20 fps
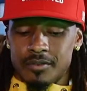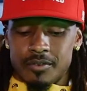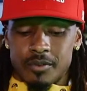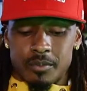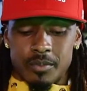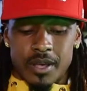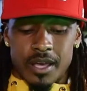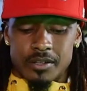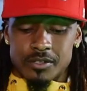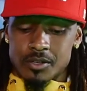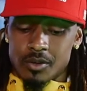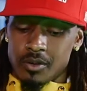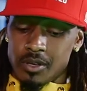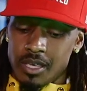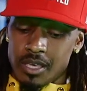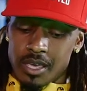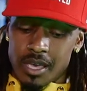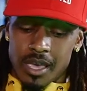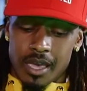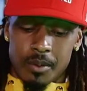from that. So he
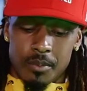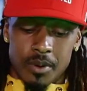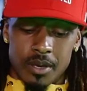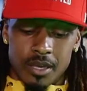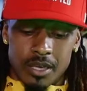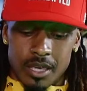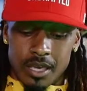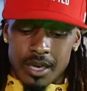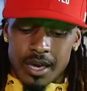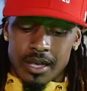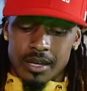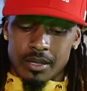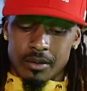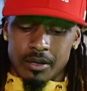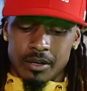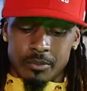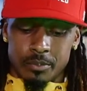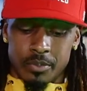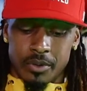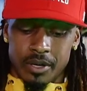came and he got
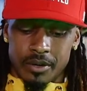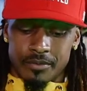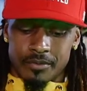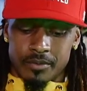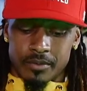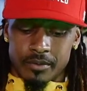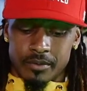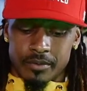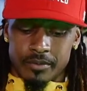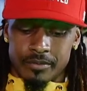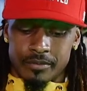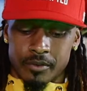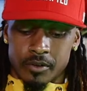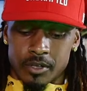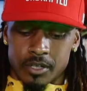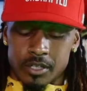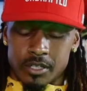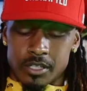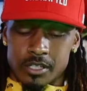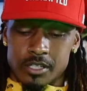a pick for,
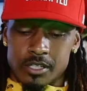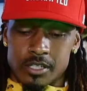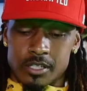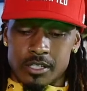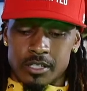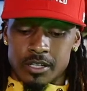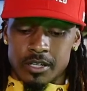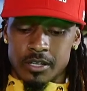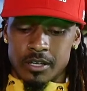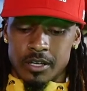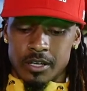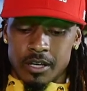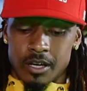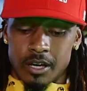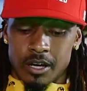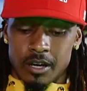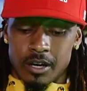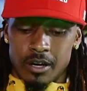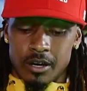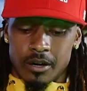for us.
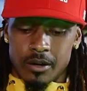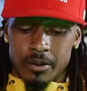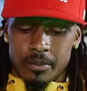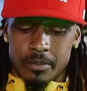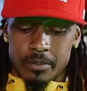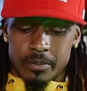Um,